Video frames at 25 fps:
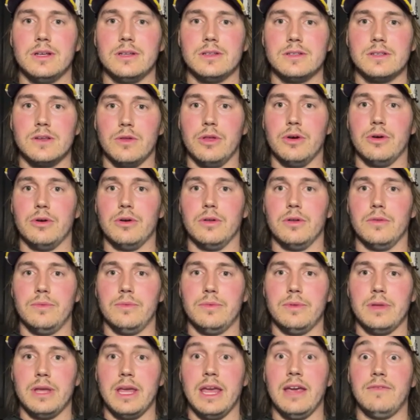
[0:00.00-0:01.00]
So they'll
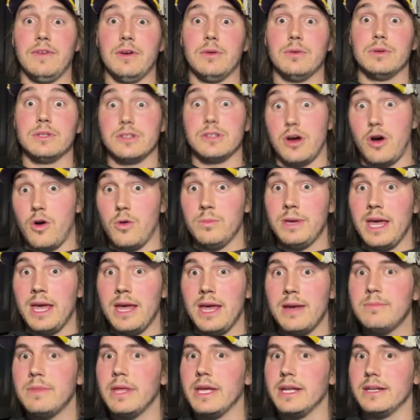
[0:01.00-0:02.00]
if it was a home
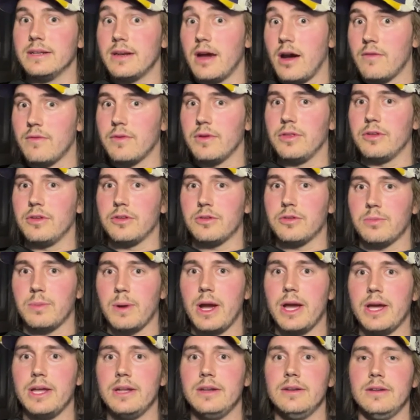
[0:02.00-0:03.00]
game, they'd cover the
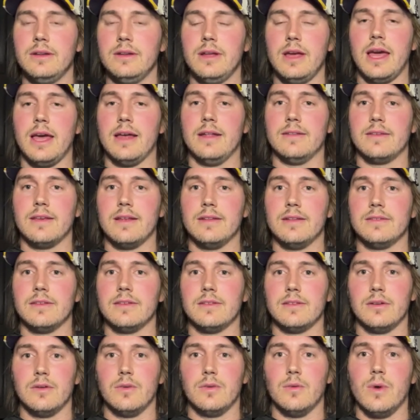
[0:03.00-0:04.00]
spread, and since
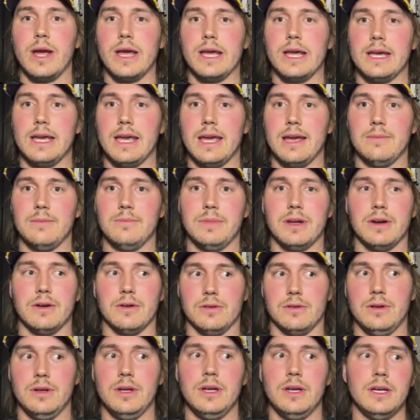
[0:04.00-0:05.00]
it's an away game,
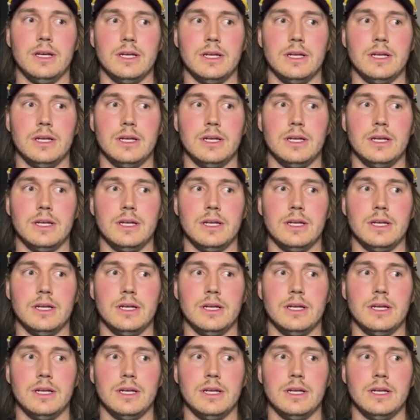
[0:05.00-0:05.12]
they're